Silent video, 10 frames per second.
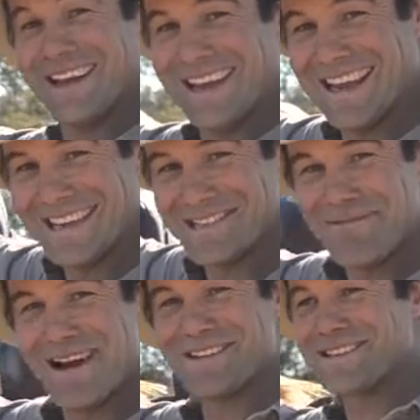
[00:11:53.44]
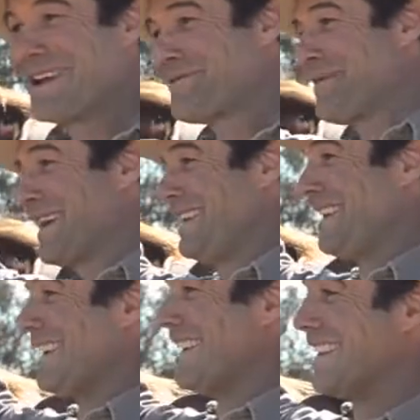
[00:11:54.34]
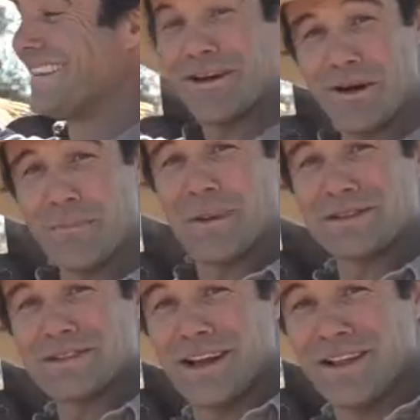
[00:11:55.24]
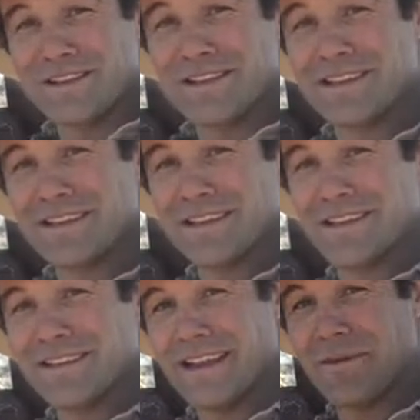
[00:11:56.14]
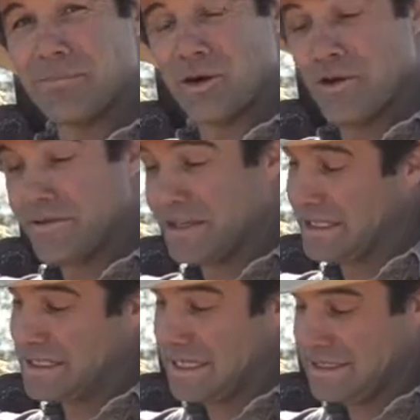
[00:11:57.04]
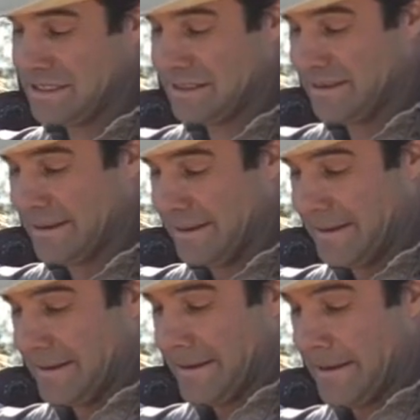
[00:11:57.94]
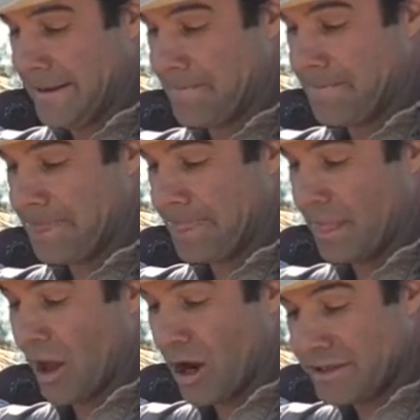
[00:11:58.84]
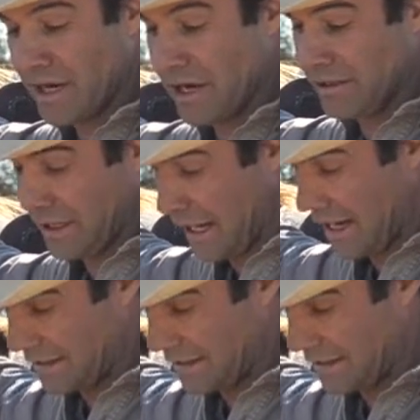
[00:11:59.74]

Angus Barrett saddle pad. They're our best sellers. They're proven, they're tested. I don't cut